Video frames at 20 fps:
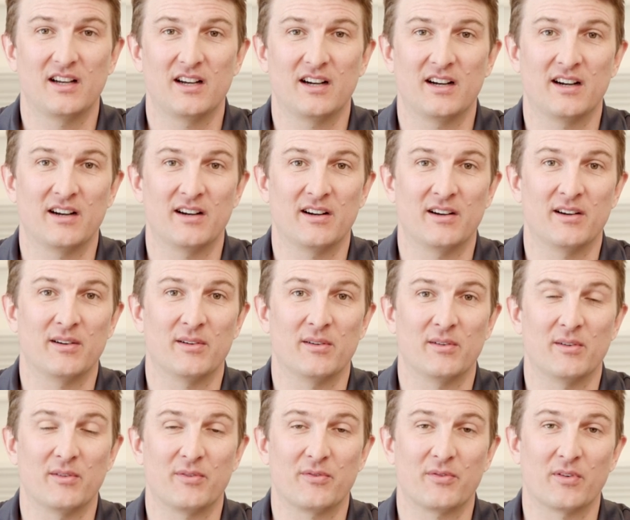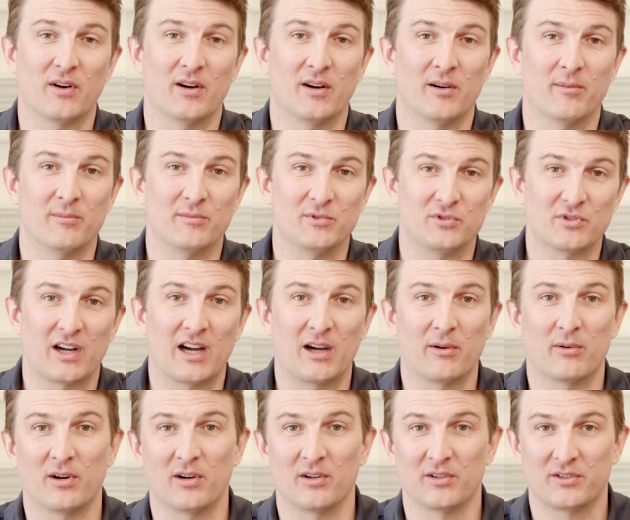from
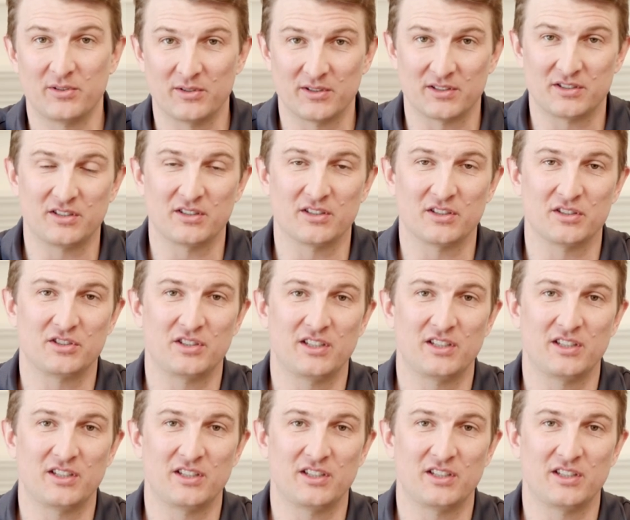drywall to exterior